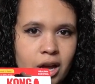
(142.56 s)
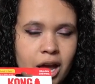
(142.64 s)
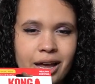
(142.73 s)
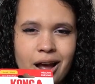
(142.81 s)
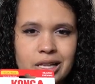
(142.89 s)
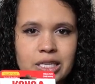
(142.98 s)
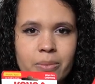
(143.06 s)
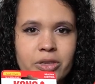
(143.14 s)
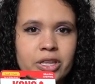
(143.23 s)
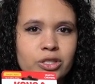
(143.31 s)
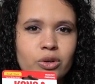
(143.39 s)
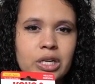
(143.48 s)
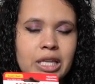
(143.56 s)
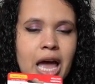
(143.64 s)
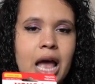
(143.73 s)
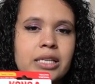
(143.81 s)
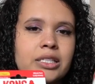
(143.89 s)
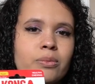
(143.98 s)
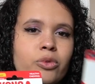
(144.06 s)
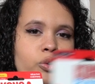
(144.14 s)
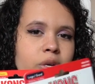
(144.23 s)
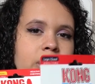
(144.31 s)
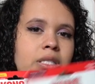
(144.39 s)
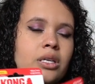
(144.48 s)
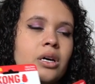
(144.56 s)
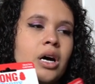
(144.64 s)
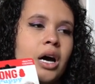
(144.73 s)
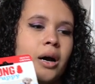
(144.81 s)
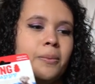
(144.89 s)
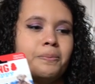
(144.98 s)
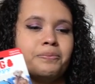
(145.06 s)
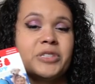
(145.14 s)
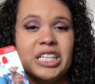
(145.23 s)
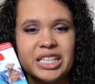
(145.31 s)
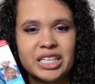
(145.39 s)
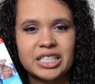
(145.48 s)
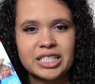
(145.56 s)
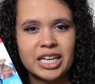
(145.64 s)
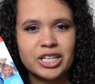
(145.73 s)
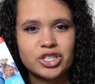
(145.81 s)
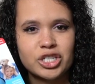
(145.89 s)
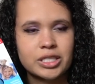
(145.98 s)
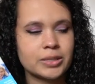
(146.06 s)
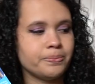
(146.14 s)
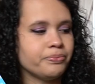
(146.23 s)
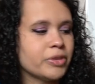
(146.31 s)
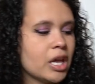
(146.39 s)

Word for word: I got something that's going to last him through his um, teething stages.